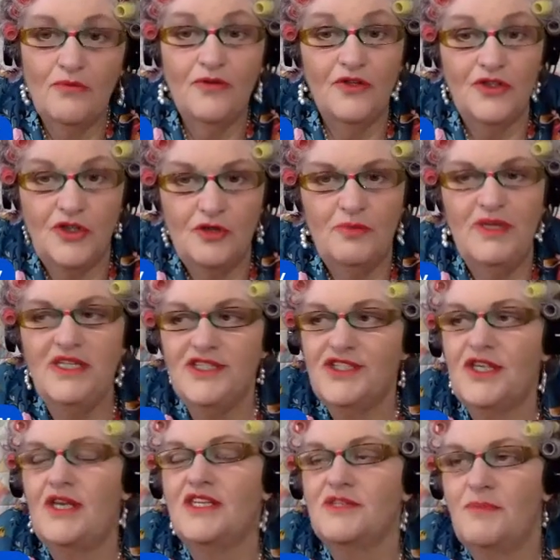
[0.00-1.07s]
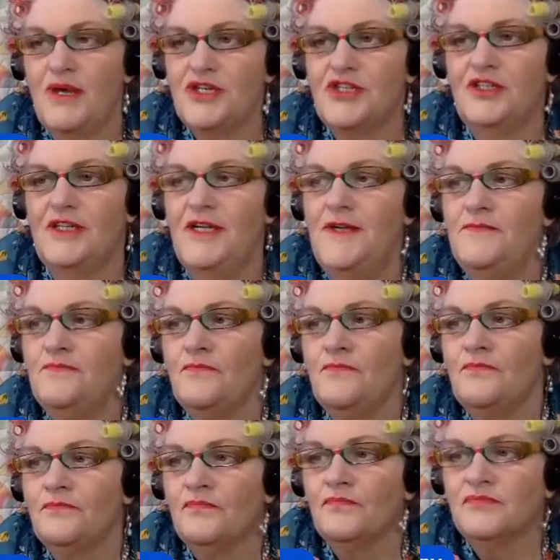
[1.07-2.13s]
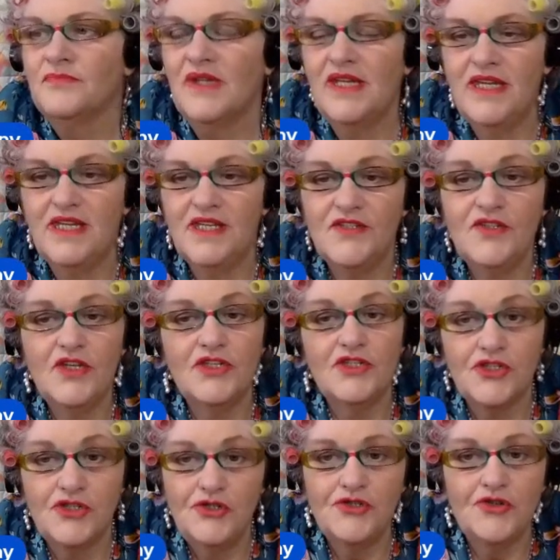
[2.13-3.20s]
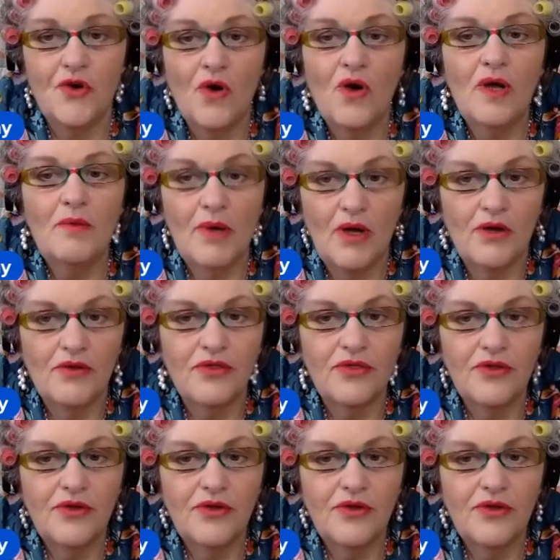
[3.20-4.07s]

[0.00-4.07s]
for newbies especially, is to try both.